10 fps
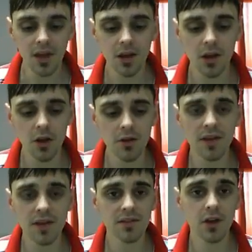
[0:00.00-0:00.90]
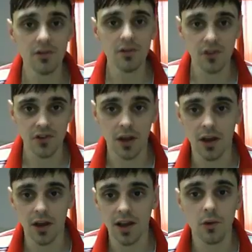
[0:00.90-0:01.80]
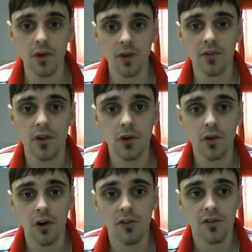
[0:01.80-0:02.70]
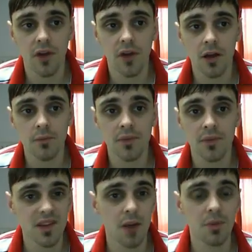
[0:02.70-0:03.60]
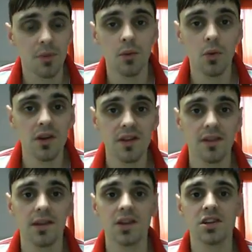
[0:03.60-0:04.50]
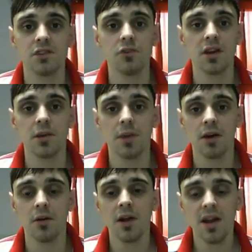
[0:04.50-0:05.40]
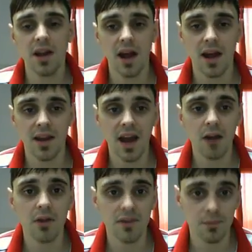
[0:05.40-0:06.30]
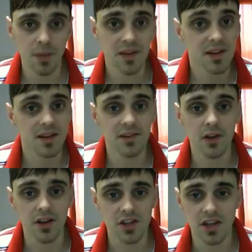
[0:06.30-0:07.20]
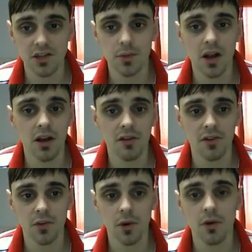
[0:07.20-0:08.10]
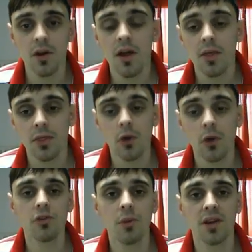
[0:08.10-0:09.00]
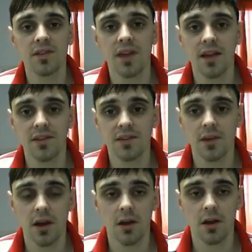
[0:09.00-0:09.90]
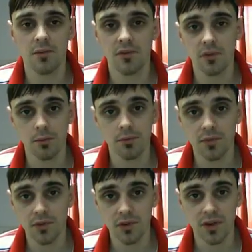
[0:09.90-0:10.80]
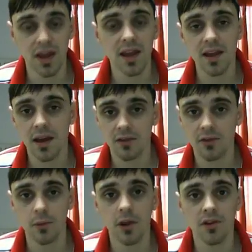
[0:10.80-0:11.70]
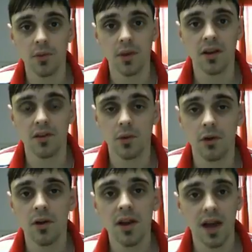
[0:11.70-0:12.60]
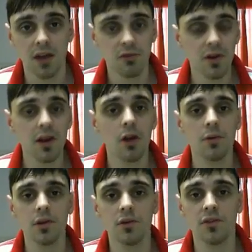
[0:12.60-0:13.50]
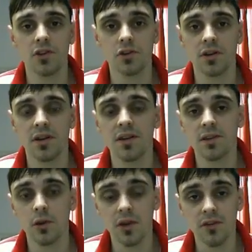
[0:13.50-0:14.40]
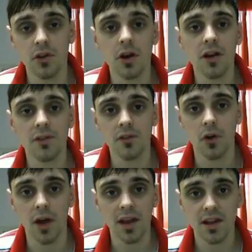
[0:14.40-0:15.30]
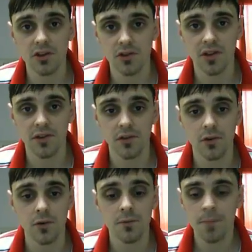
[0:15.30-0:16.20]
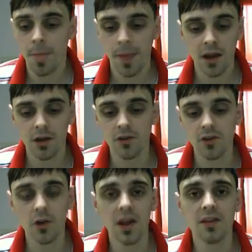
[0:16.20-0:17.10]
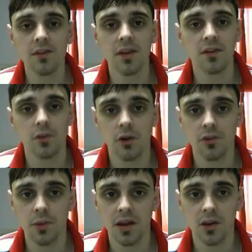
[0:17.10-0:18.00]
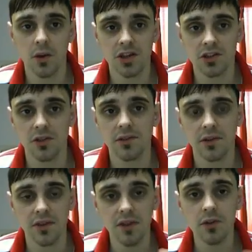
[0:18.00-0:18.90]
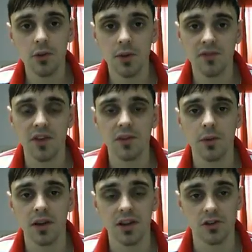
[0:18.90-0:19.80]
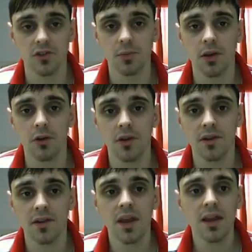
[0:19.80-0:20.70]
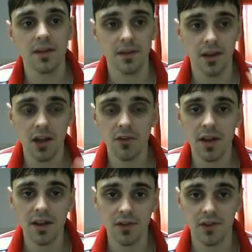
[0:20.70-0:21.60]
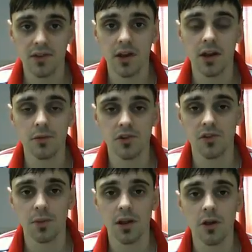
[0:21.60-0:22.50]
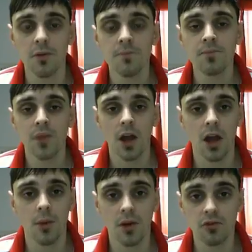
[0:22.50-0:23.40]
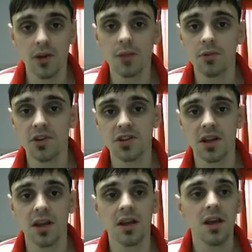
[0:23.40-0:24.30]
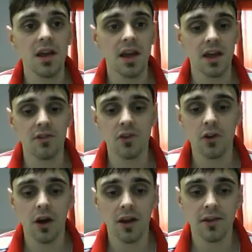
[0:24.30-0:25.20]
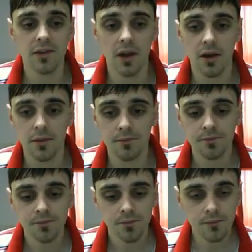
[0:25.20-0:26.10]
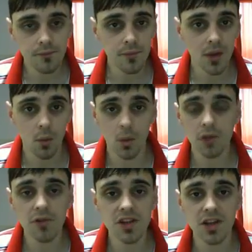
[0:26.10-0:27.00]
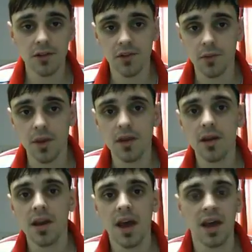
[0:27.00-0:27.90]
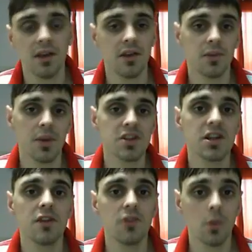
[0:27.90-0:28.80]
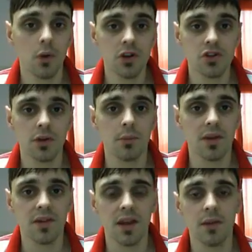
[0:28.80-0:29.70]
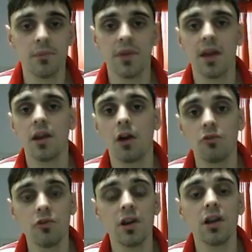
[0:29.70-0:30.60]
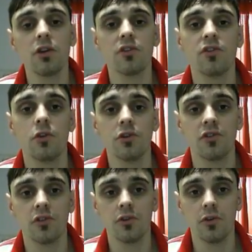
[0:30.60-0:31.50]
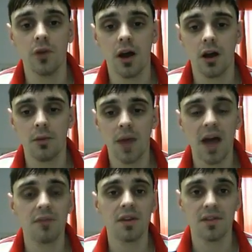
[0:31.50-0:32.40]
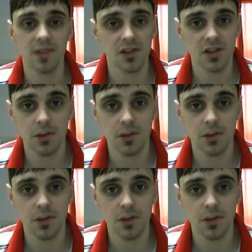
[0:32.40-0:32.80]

you know, that's kind of just a little overview of this company and what this is actually really about, and how it's basically started changing my life as well. Those are my stats from today and from last week as well. And I really hope that you've enjoyed this. So if you guys have got any interest at all, you know, don't hesitate to ask me any questions. I've given you my Facebook link just below this. There's another link to sign up just below. I'd really appreciate if you guys want to reach out to me. And especially if you want to join my team, then I really look forward to having such an